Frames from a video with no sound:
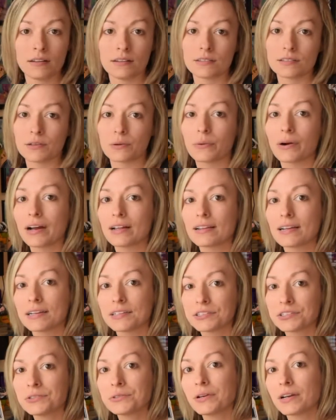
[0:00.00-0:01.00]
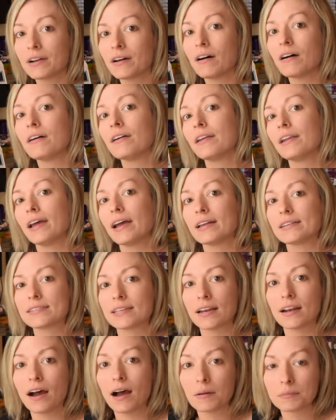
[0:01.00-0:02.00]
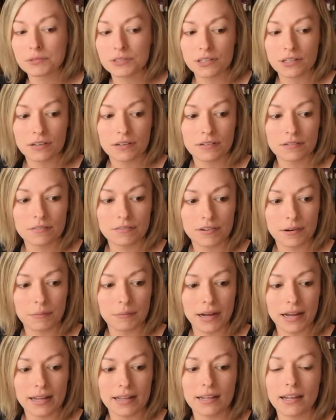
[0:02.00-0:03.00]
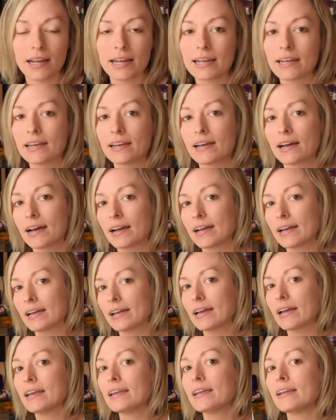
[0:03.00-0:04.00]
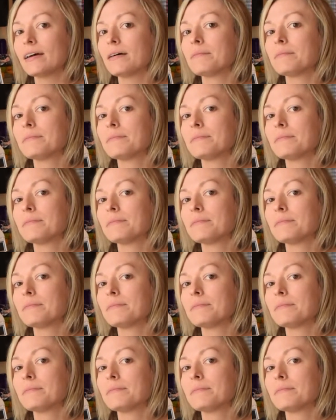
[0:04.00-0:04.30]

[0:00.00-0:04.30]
So while I drew it on as an option for my client, I ended up